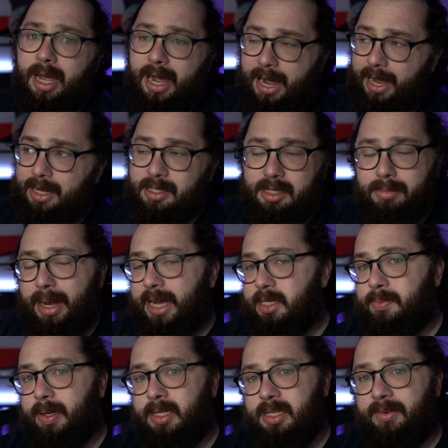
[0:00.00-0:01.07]
has some
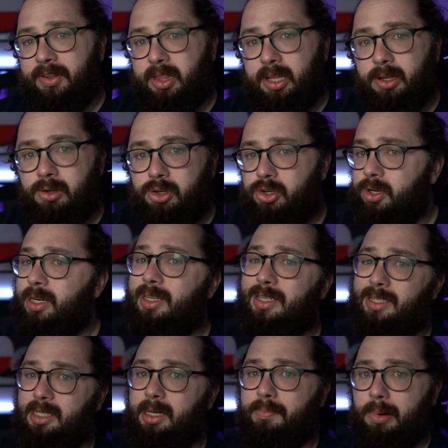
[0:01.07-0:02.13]
aspects of it that you shouldn't
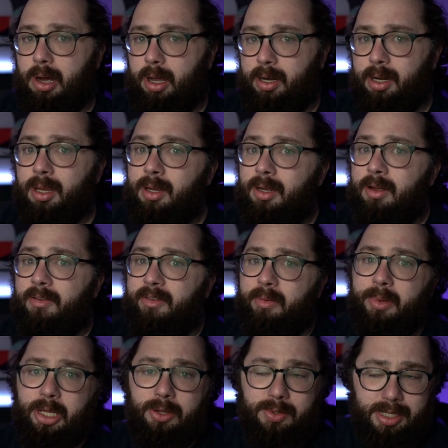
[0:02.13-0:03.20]
sleep on.
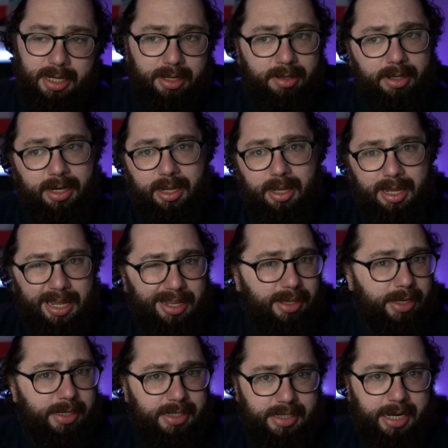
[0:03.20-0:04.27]
From a utility
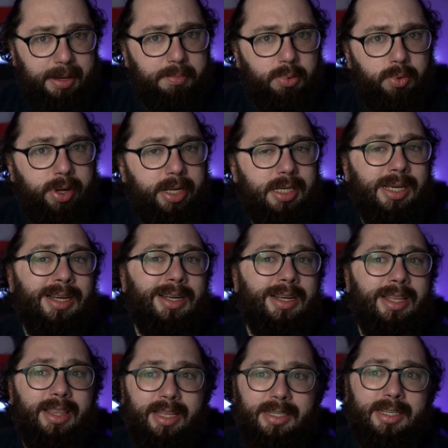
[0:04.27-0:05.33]
healing standpoint,
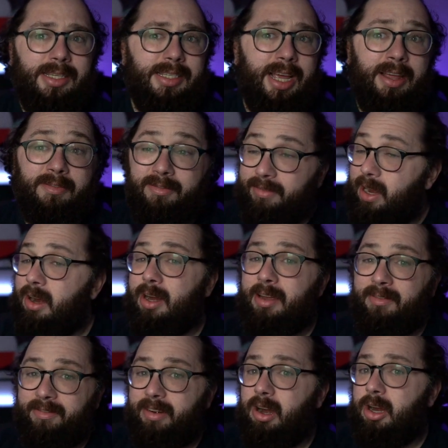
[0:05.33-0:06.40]
this is a
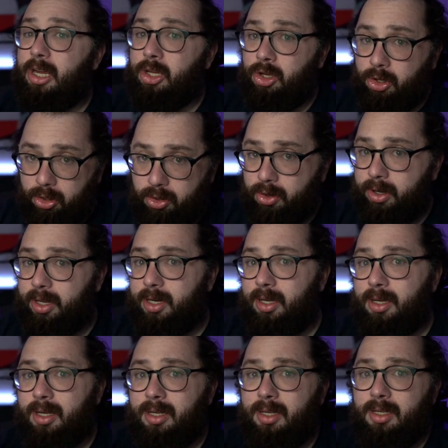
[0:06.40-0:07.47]
very, very good
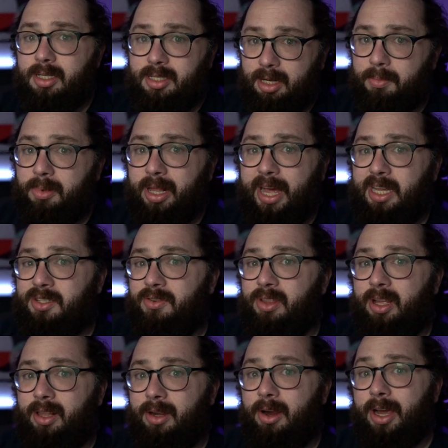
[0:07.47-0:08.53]
subclass for
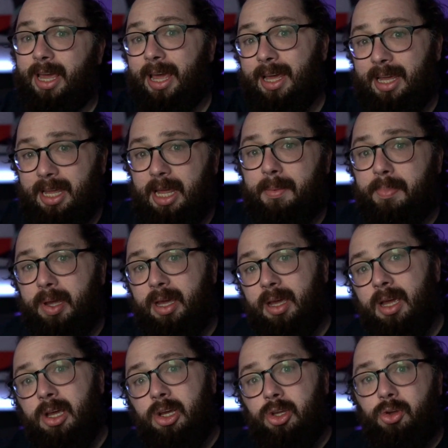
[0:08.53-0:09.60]
the cleric at
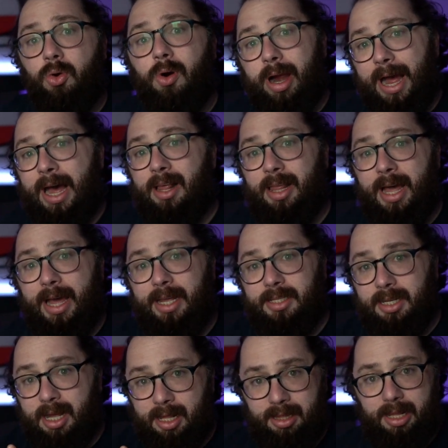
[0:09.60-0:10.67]
keeping your
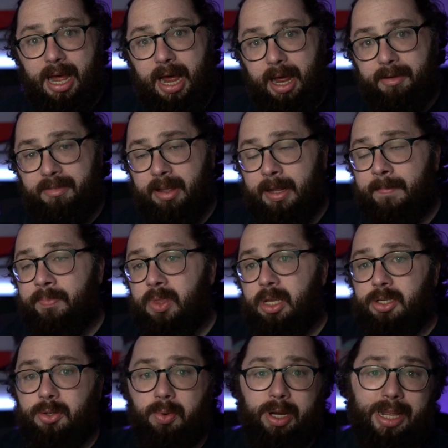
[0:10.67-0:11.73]
allies alive.
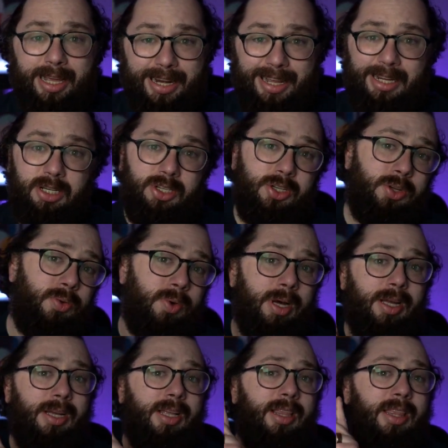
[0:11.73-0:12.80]
So we're going to get into
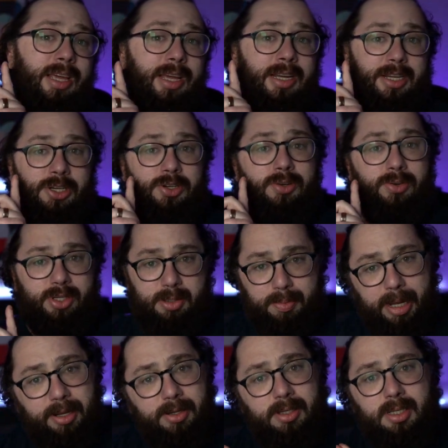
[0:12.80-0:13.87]
the additional
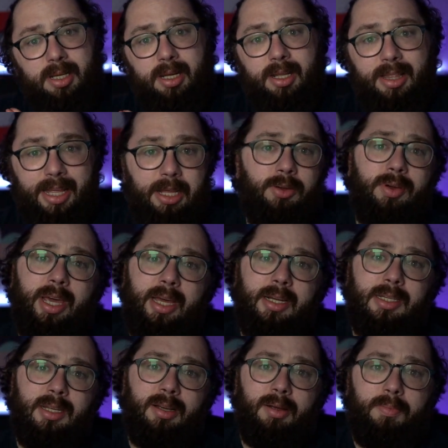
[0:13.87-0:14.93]
spells that you
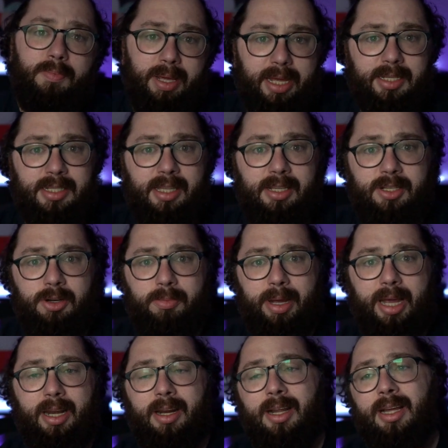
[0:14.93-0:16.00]
get because of this
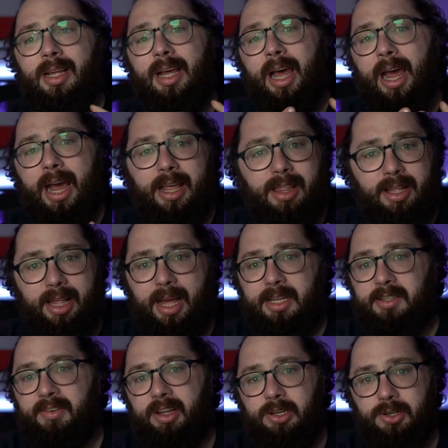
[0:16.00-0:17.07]
domain and the
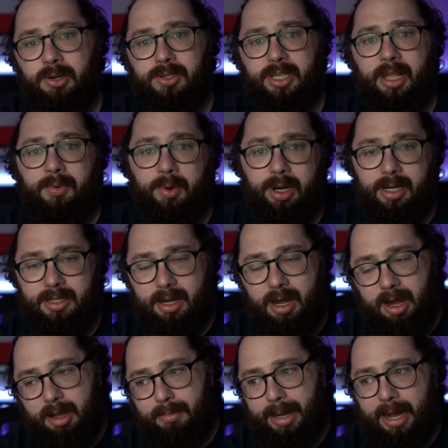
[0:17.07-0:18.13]
class features. And then we're going to
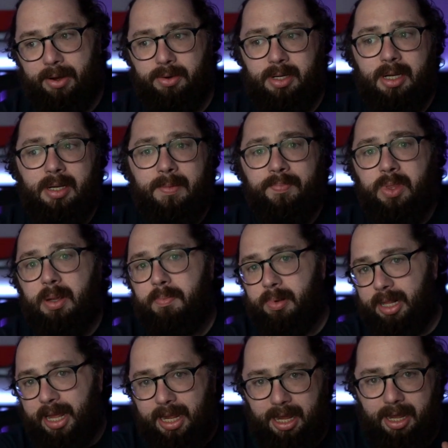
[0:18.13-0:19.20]
talk about
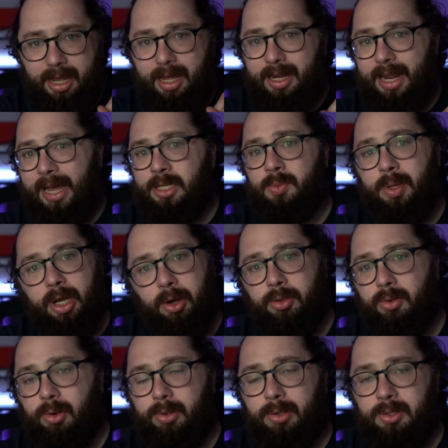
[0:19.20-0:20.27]
playing it as we go
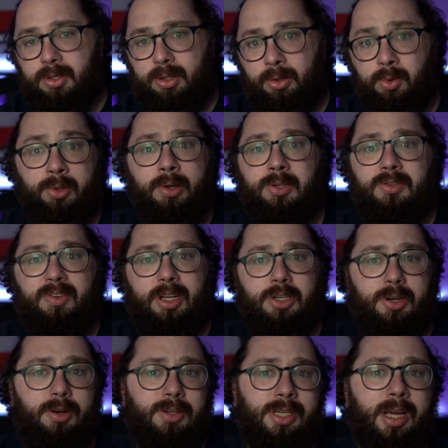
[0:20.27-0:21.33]
through those
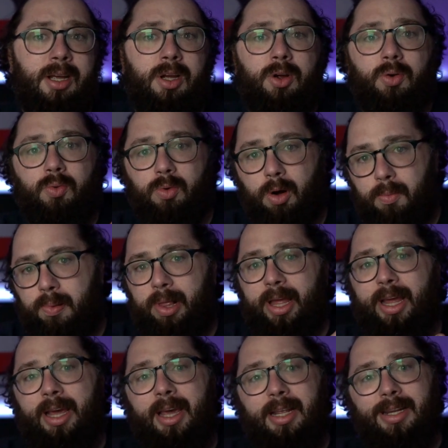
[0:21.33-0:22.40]
features, role
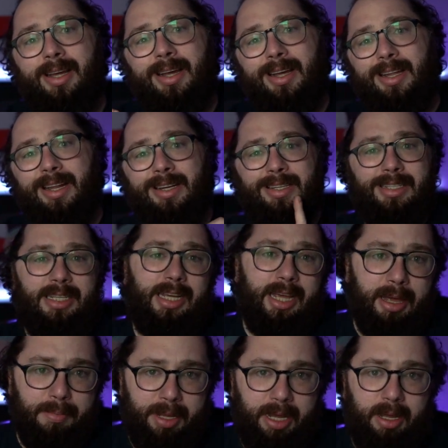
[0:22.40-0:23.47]
playing it, and
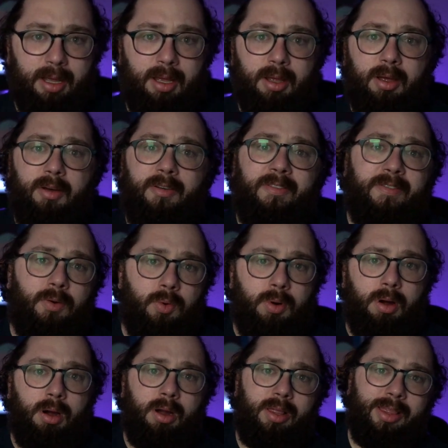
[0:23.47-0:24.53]
DMing
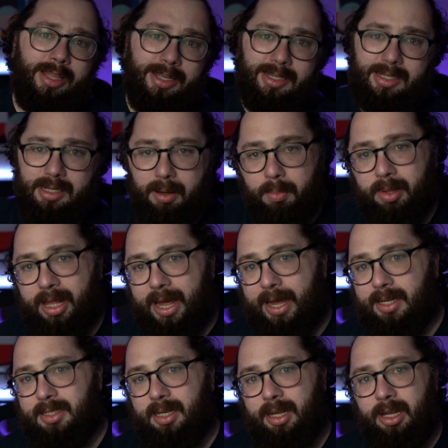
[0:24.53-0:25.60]
for this
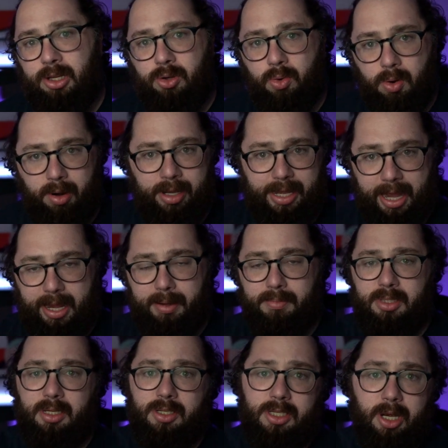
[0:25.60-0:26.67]
subclass in your
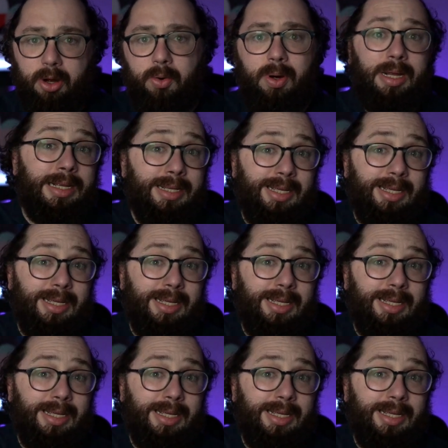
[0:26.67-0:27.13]
games. So